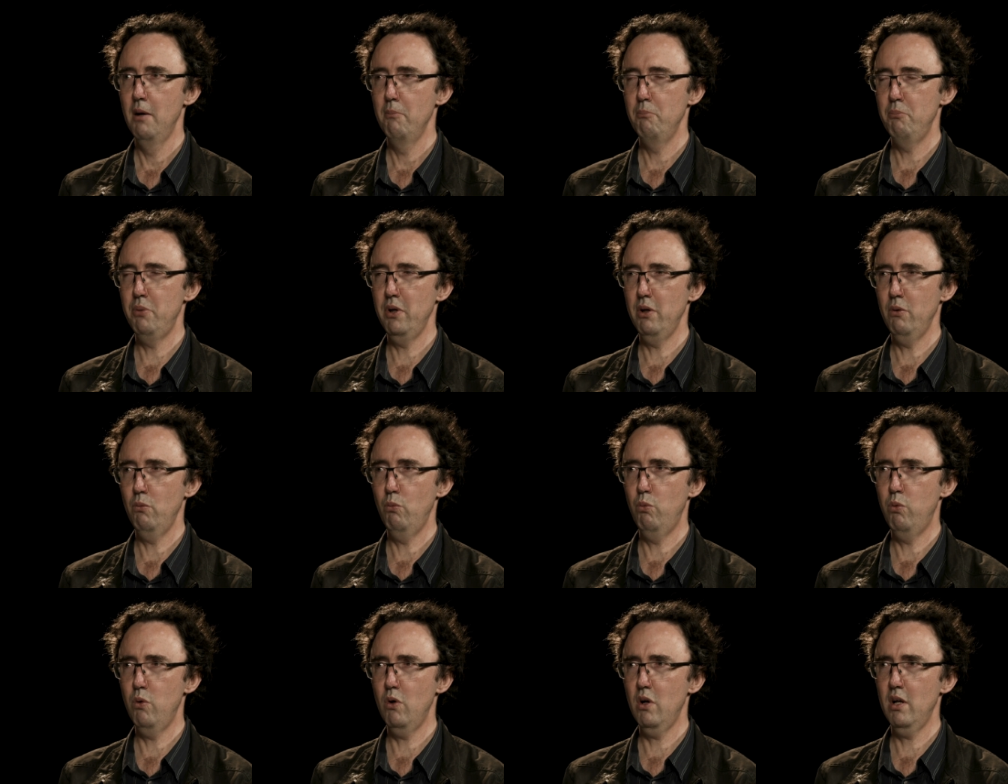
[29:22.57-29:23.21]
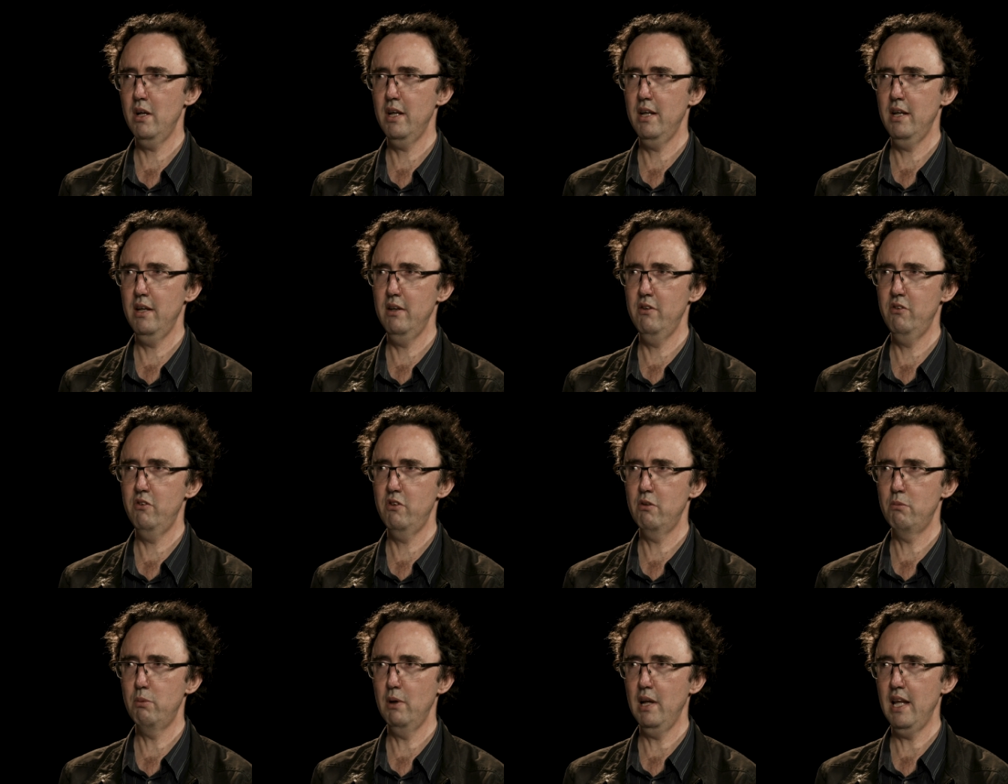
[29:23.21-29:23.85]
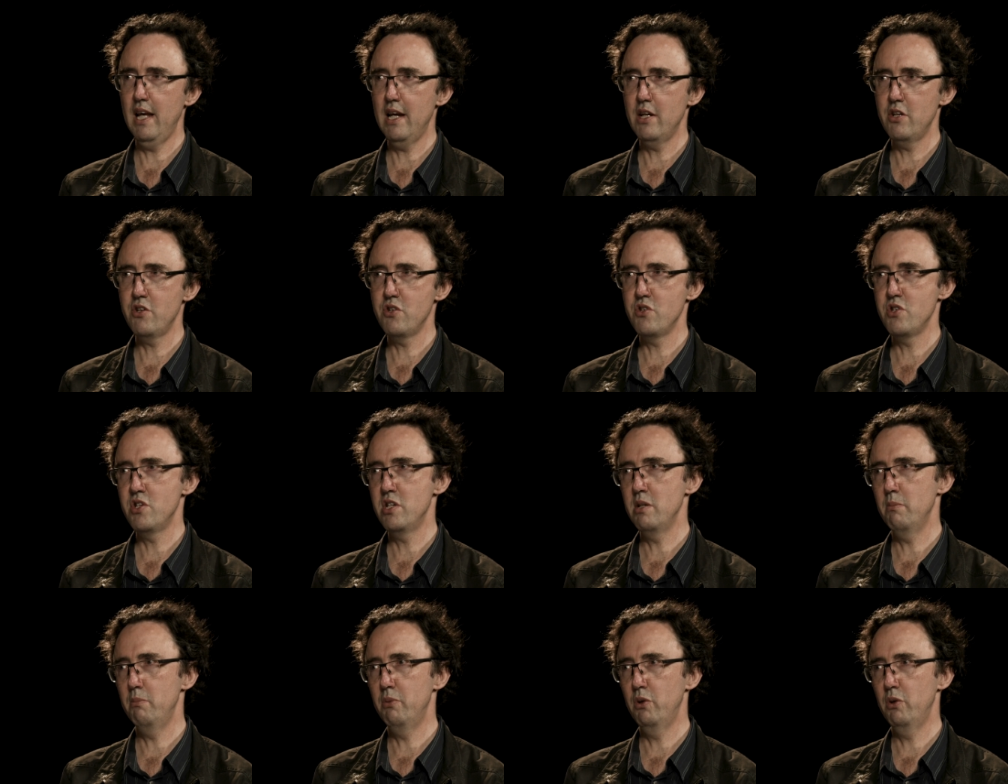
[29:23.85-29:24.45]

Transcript: but what is the relationship